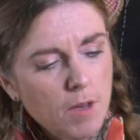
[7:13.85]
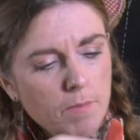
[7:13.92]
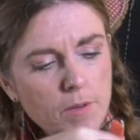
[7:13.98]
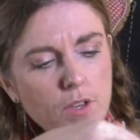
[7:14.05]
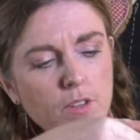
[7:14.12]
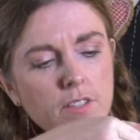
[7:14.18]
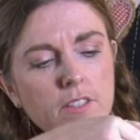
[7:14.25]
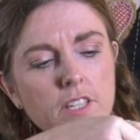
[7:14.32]
but
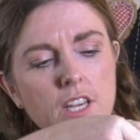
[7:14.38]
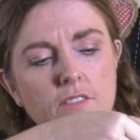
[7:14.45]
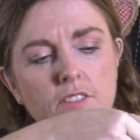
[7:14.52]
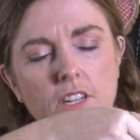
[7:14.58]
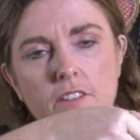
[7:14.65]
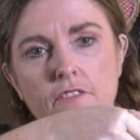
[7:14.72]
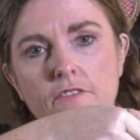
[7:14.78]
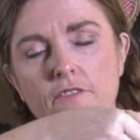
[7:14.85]
you can see I've
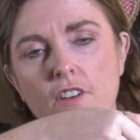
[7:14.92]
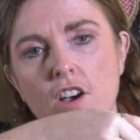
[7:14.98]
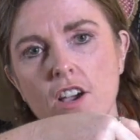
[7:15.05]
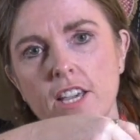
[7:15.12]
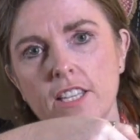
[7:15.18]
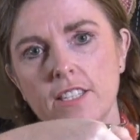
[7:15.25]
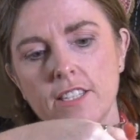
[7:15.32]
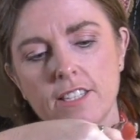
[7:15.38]
done a
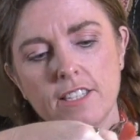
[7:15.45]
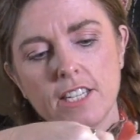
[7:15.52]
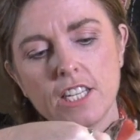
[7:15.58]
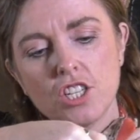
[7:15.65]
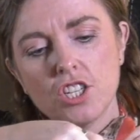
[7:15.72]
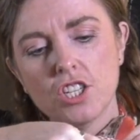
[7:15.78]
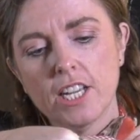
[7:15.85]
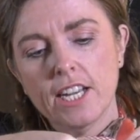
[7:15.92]
fine
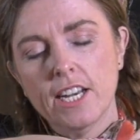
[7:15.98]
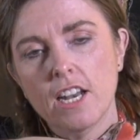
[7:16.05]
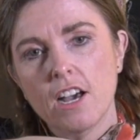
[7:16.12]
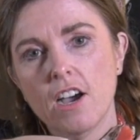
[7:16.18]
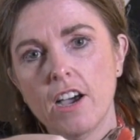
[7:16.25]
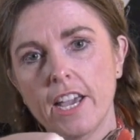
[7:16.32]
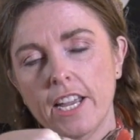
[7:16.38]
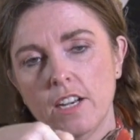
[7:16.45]
stitching
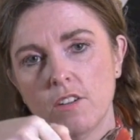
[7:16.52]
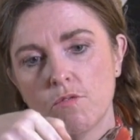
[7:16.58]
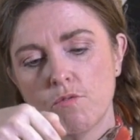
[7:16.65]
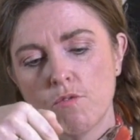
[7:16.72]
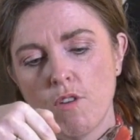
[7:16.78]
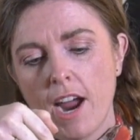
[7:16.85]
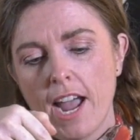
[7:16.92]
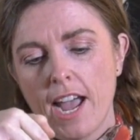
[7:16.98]
line
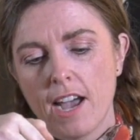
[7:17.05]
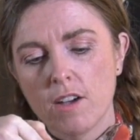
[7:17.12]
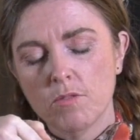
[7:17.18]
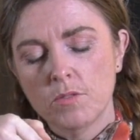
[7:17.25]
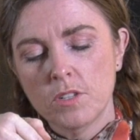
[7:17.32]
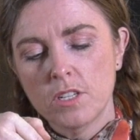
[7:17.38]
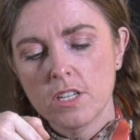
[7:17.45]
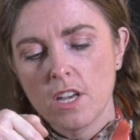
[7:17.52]

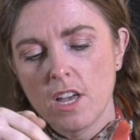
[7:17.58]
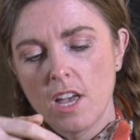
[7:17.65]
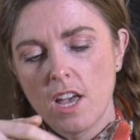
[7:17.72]
round,